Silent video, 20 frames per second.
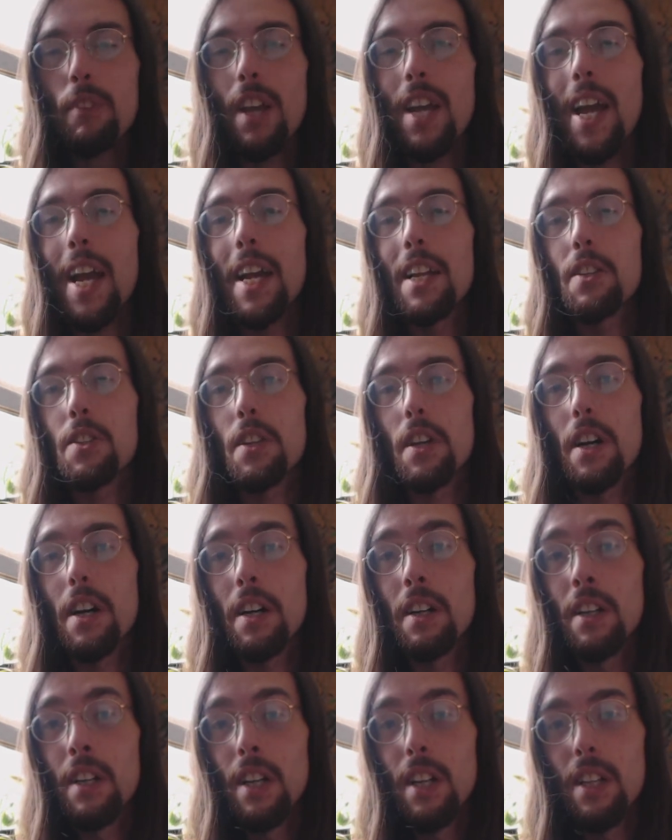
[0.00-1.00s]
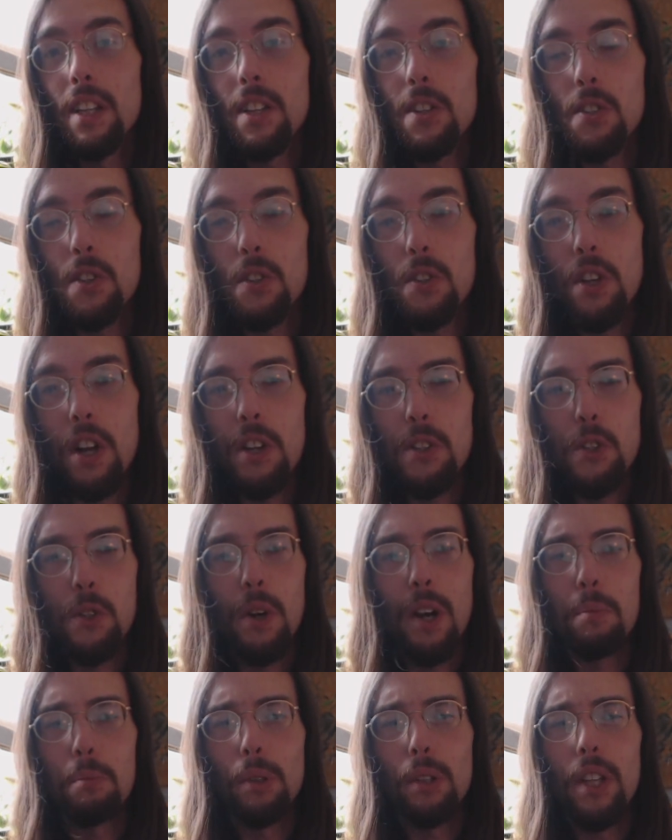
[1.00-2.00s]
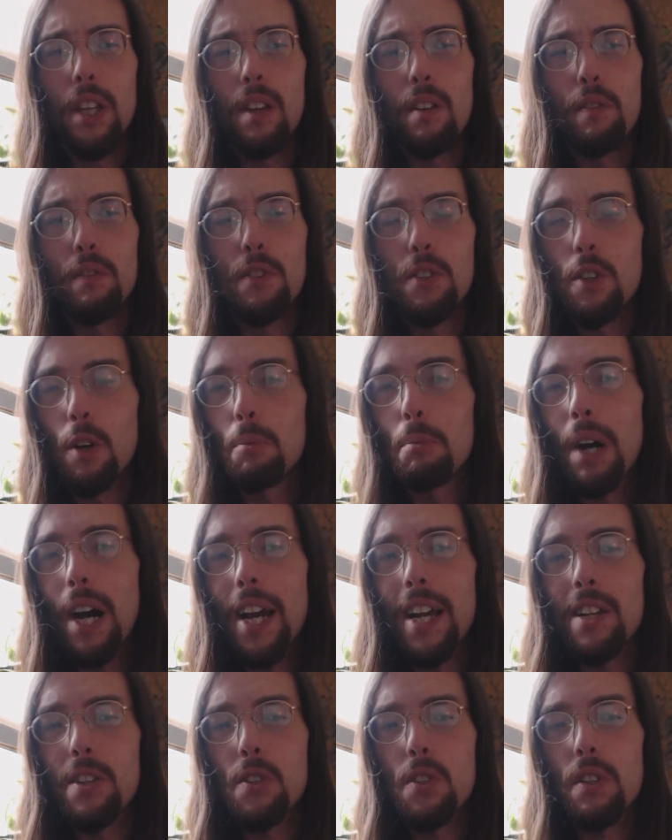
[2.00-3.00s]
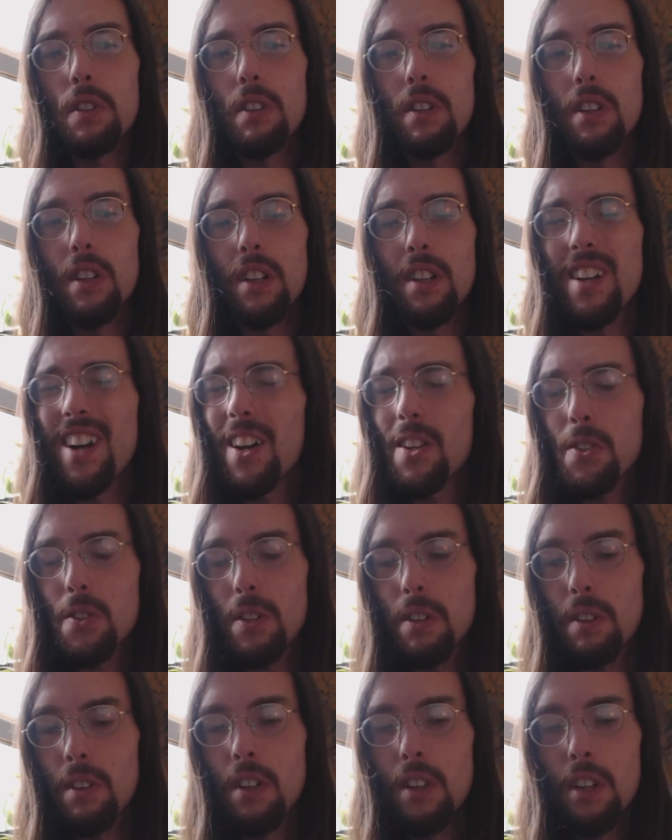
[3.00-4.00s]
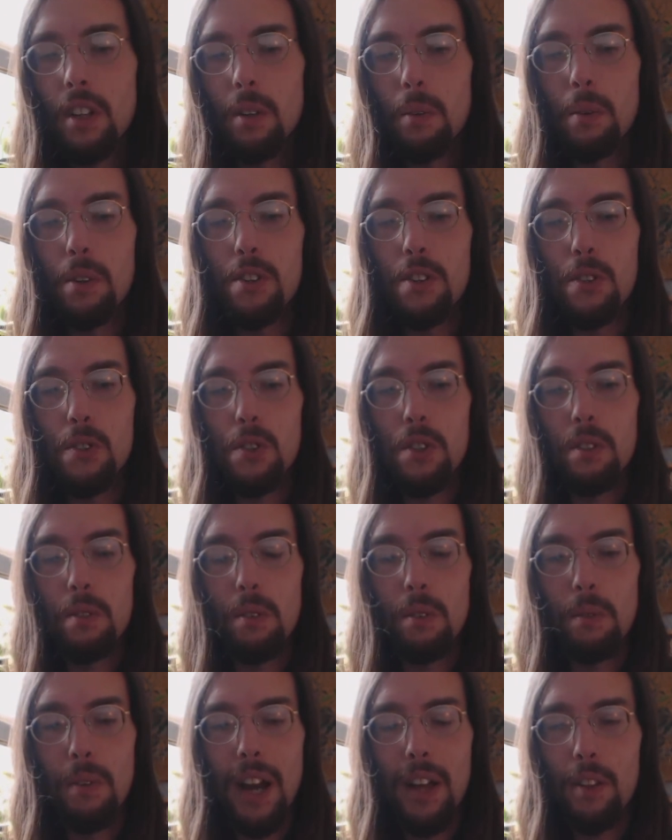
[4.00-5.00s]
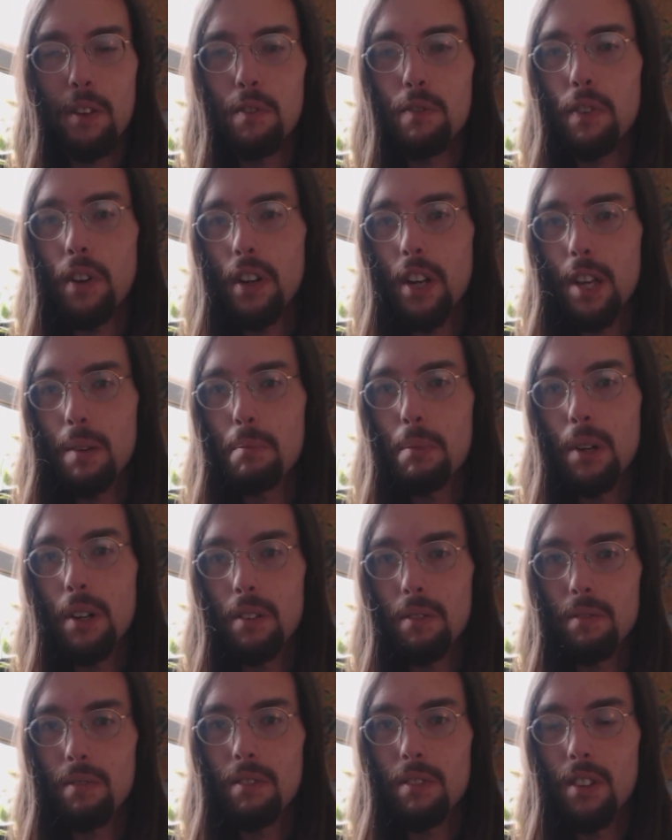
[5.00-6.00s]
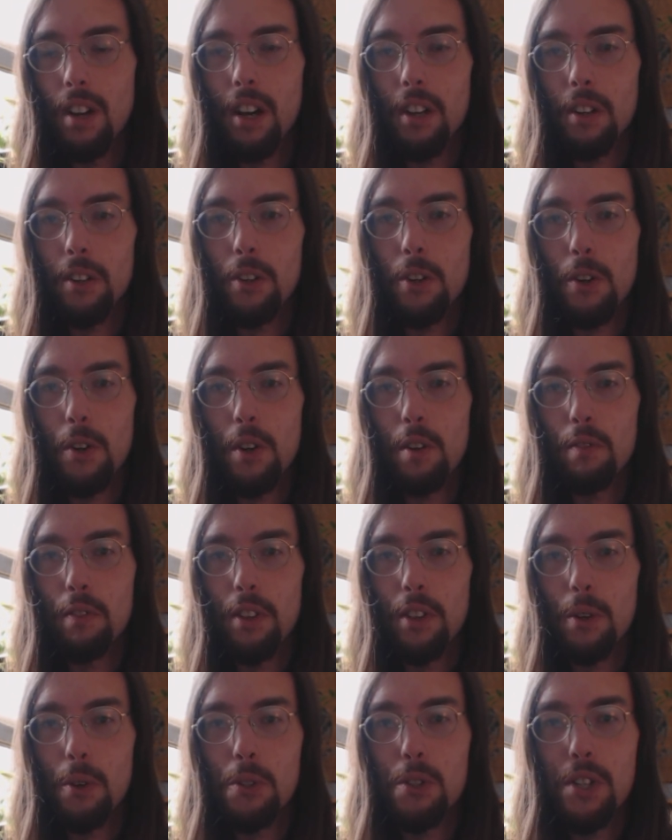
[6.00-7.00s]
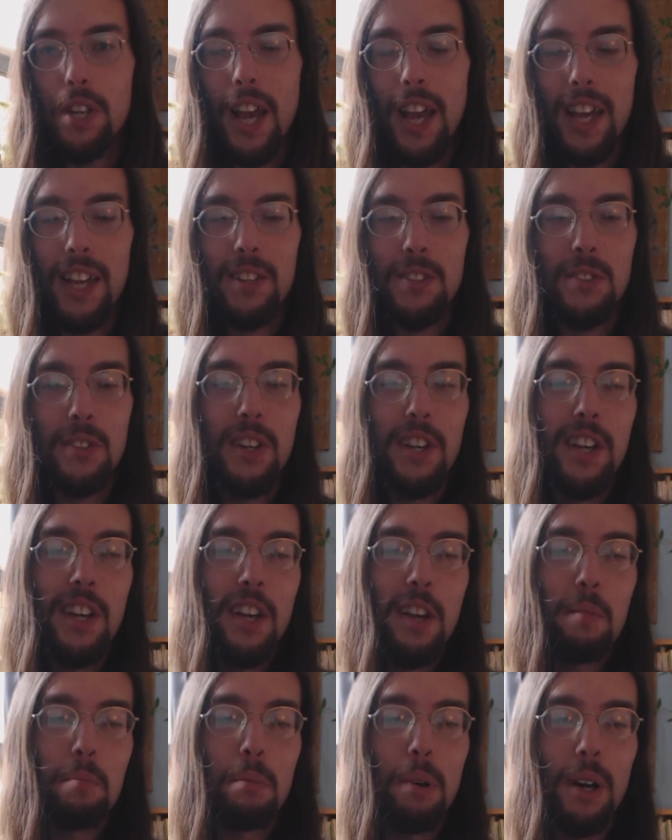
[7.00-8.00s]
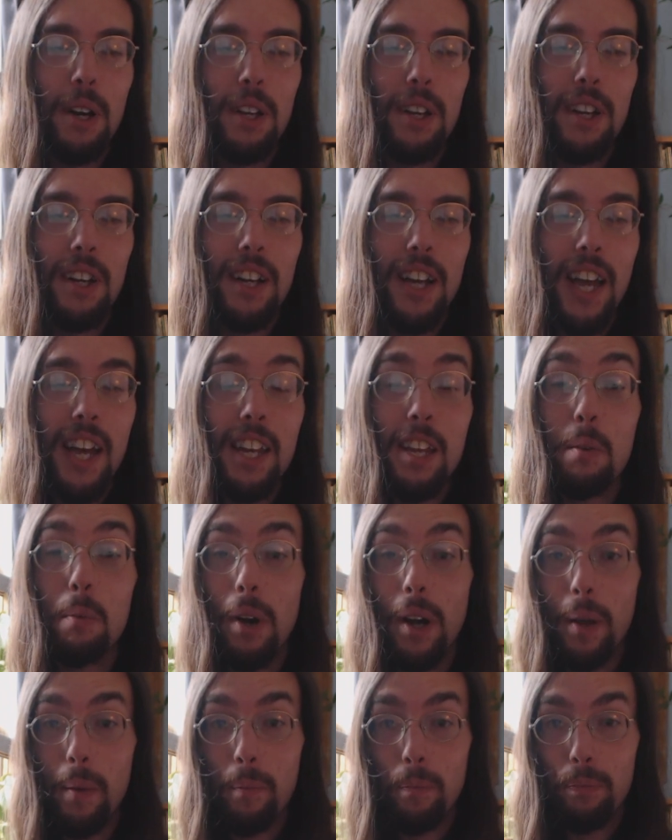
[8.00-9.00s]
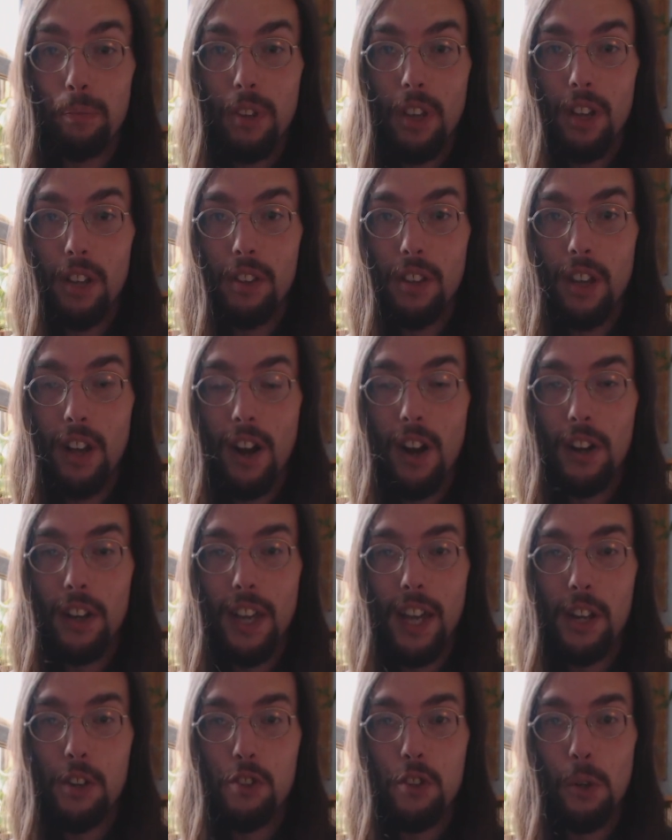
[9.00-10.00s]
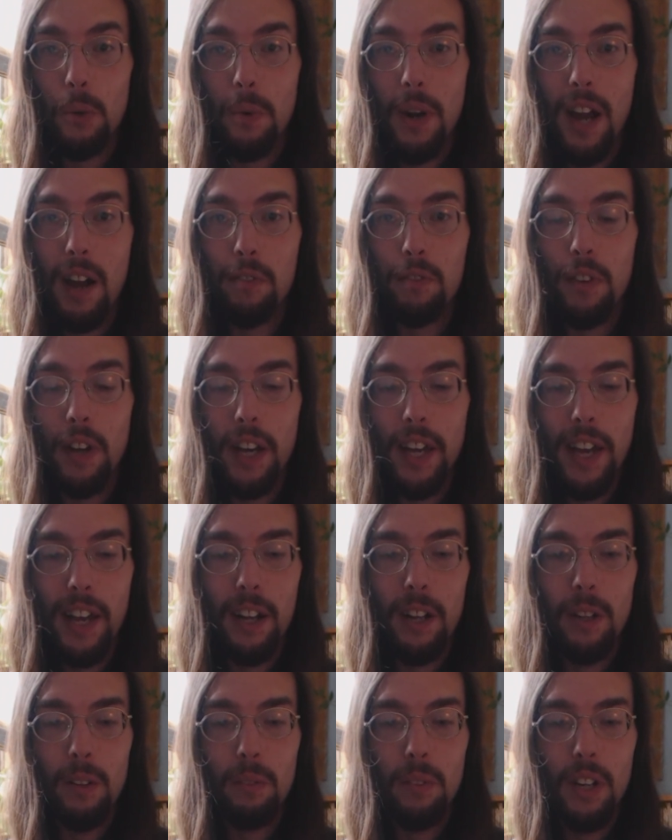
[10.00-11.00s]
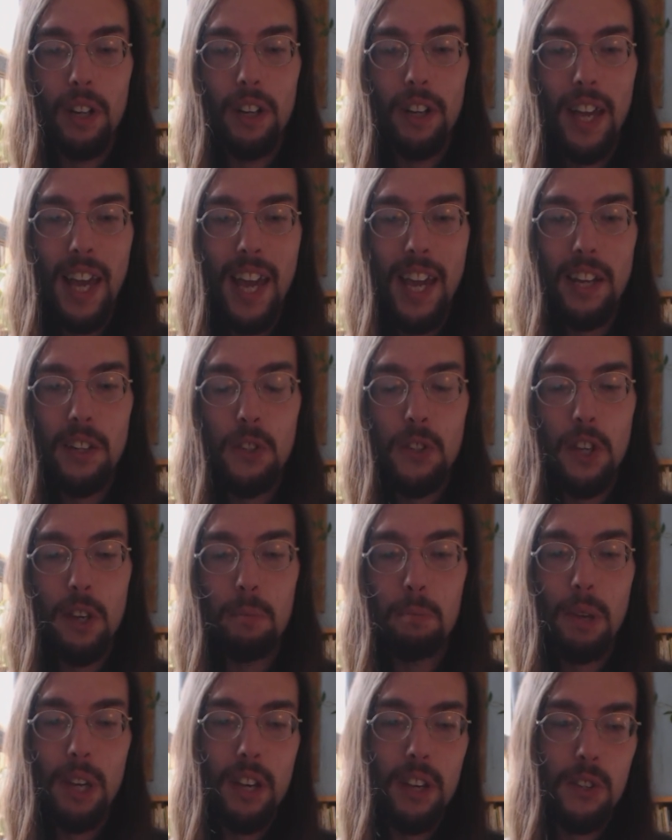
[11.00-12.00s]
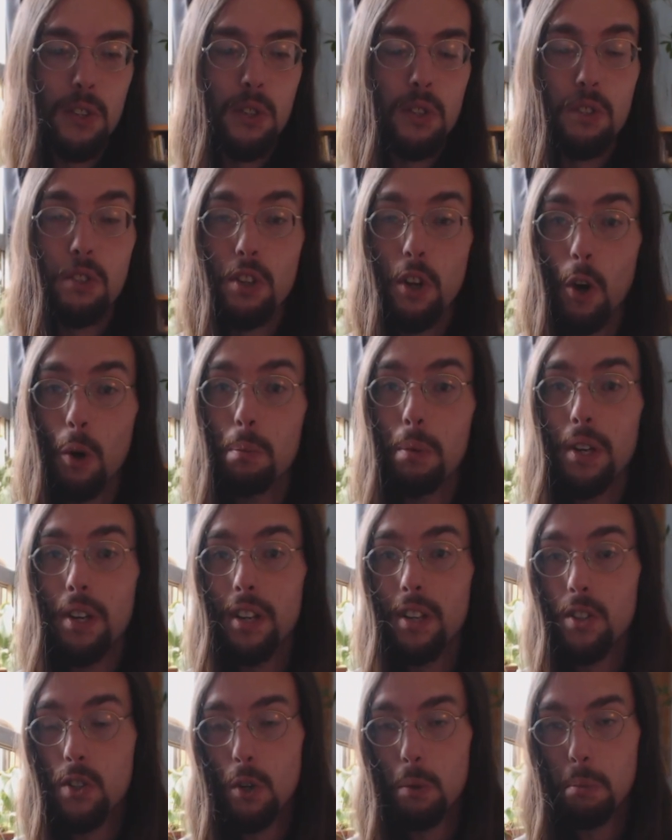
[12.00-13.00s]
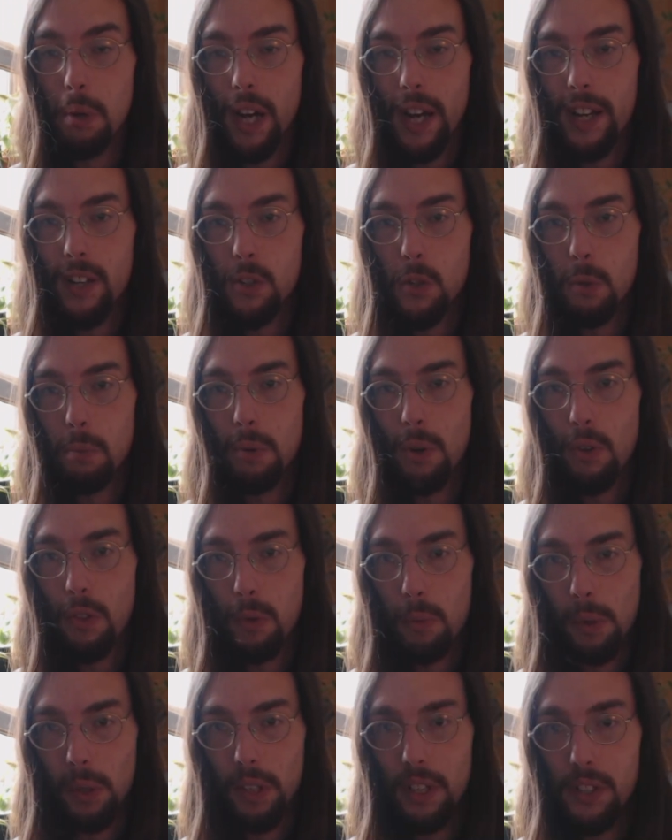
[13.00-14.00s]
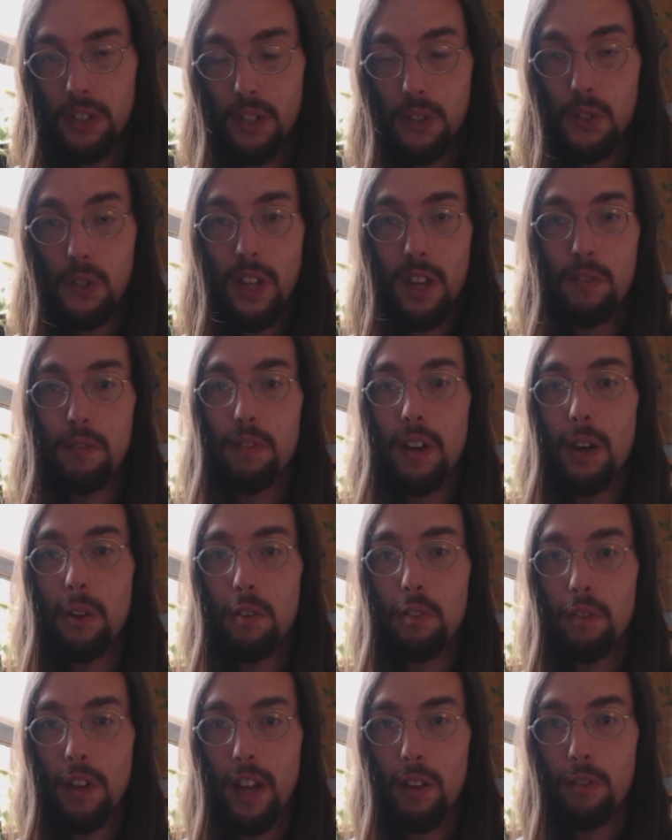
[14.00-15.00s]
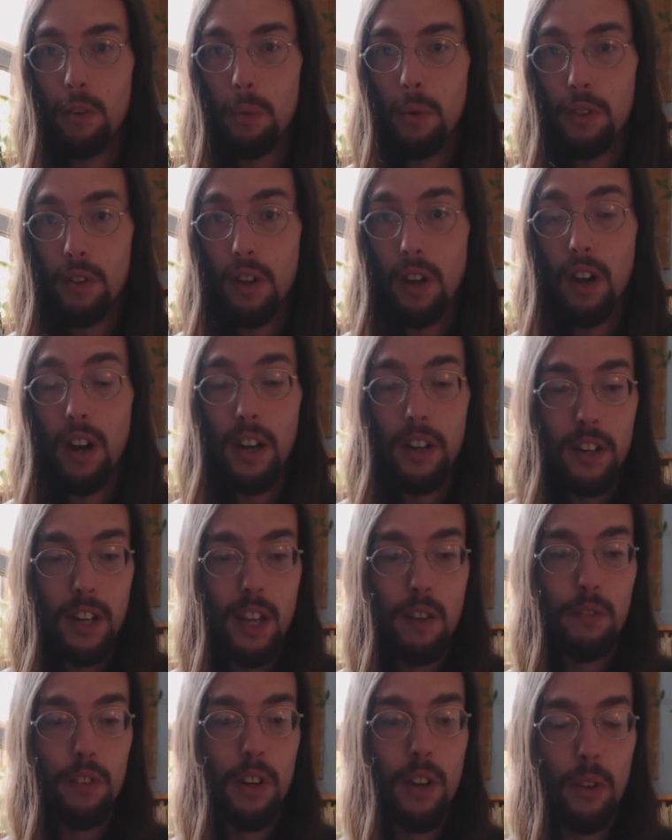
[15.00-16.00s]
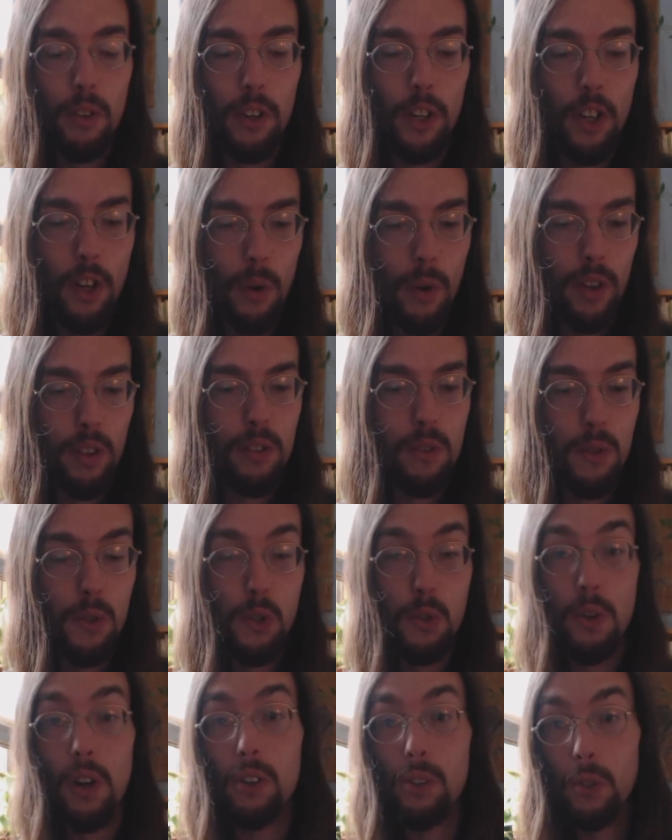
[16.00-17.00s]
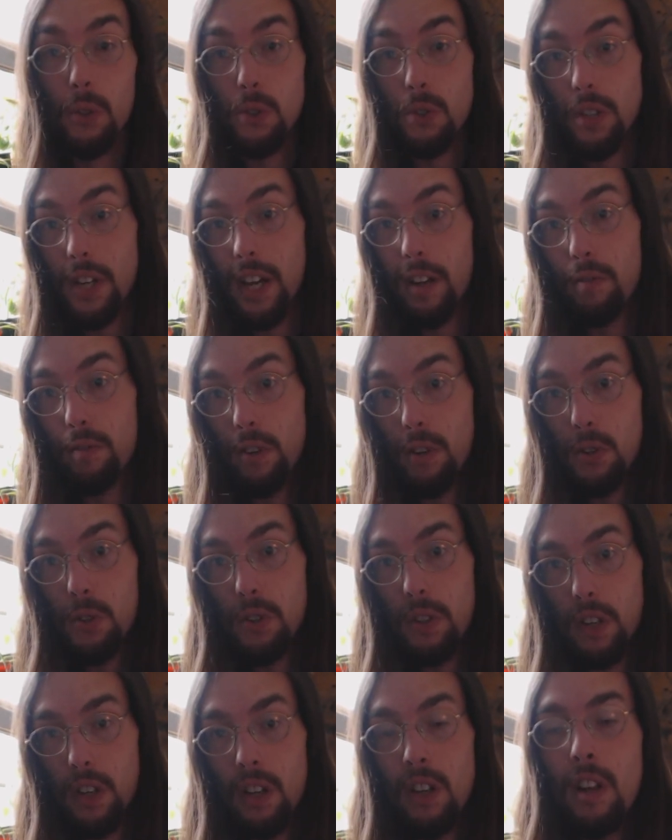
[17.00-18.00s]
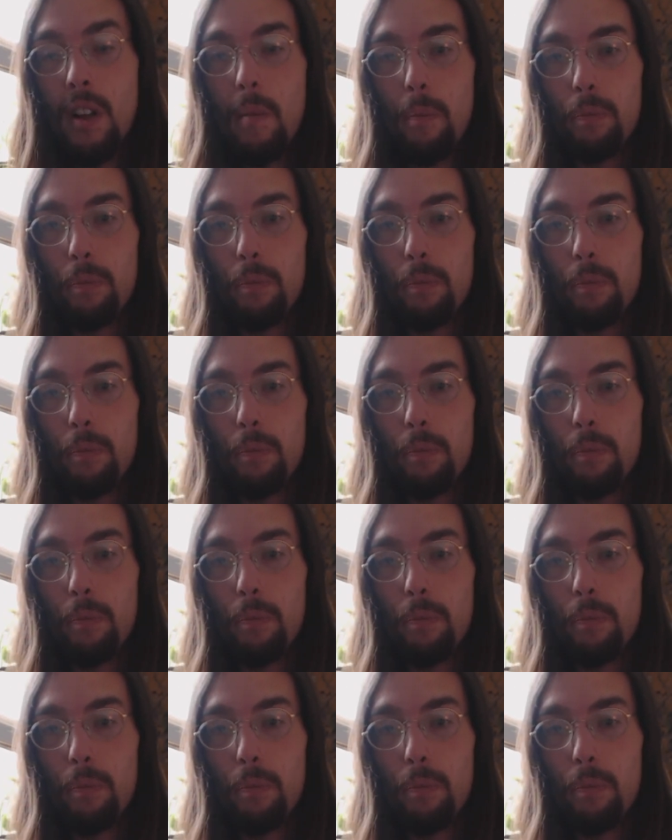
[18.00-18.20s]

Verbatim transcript: And uh, this is also, I believe, Tobias' uh, cousin, which is rather funny, but not unheard of in those days. But uh, anyway, the Archangel Raphael uh, aids him because Tobit and Tobias are both religious. They've found favor with God, and even though they're going through struggles and adversity,